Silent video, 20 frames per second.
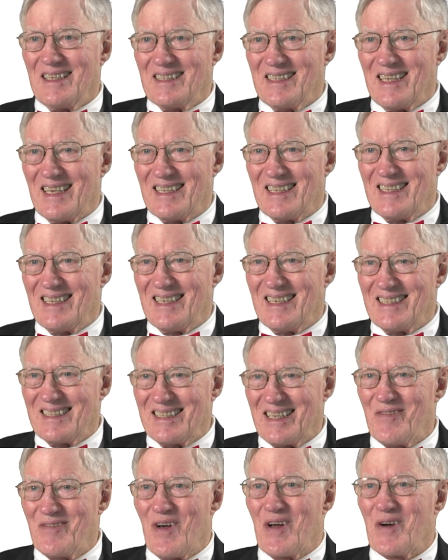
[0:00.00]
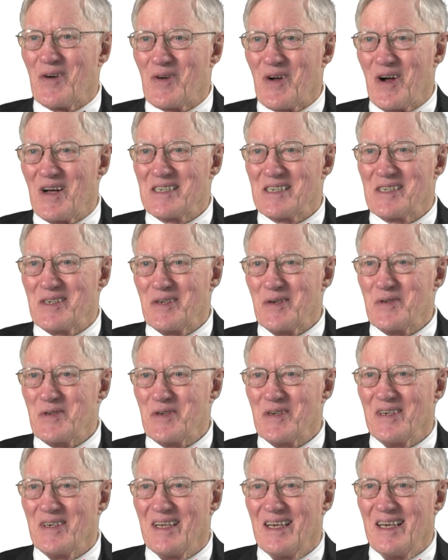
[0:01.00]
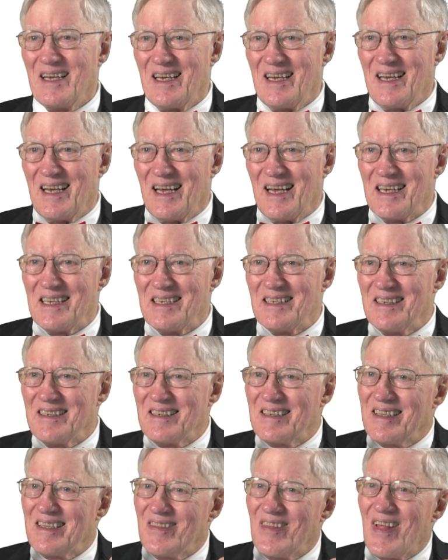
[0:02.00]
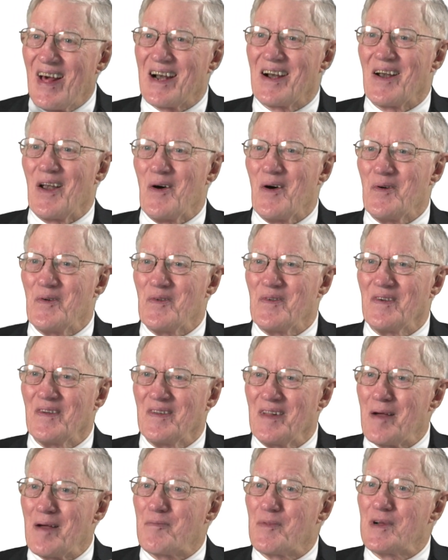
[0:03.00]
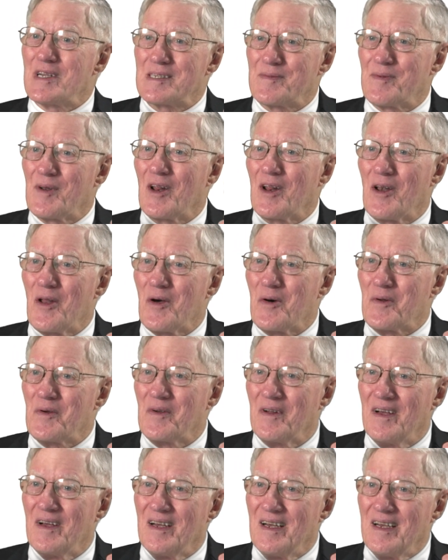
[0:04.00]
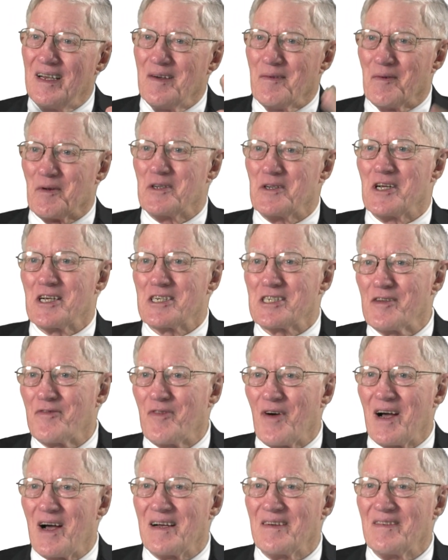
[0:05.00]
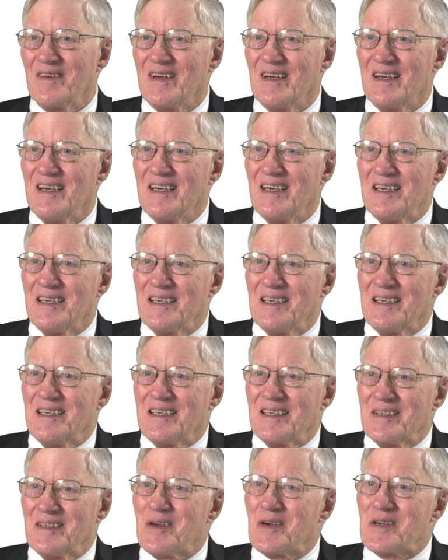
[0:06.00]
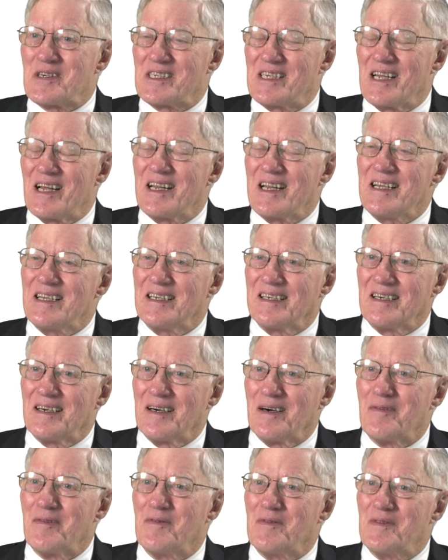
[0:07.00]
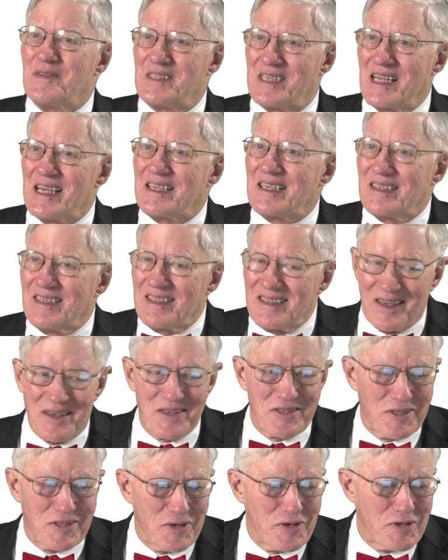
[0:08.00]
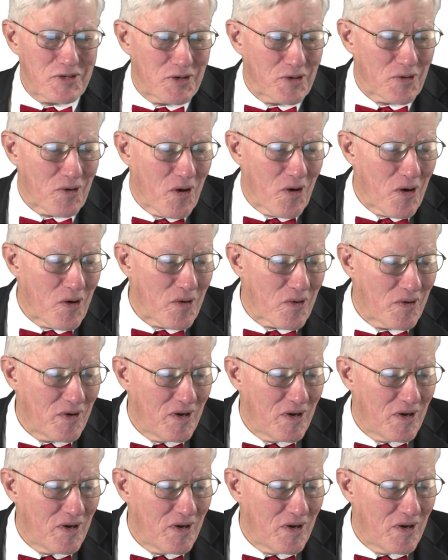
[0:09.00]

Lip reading: than the federal Constitution. And that alone, that principle alone, will justify your study of state constitutional law.